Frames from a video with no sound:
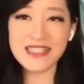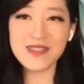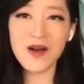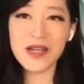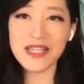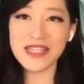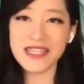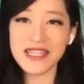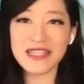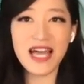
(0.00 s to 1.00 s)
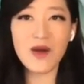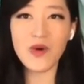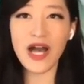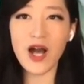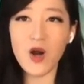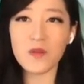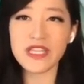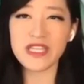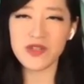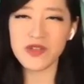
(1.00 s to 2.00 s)
not anything that will help
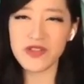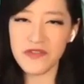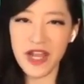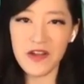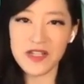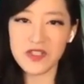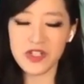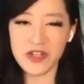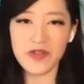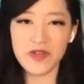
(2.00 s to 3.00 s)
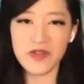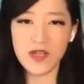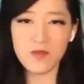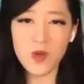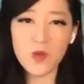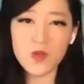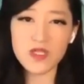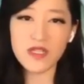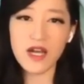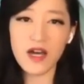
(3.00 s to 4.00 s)
kill the virus or get rid of it.
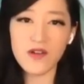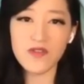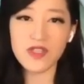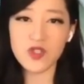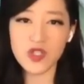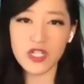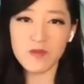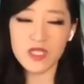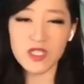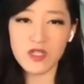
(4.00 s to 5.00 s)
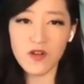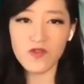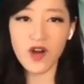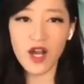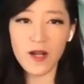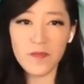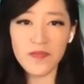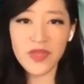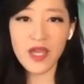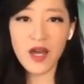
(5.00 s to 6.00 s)
Most of the treatments so far
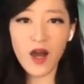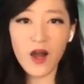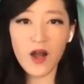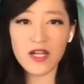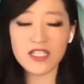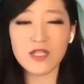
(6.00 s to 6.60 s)
are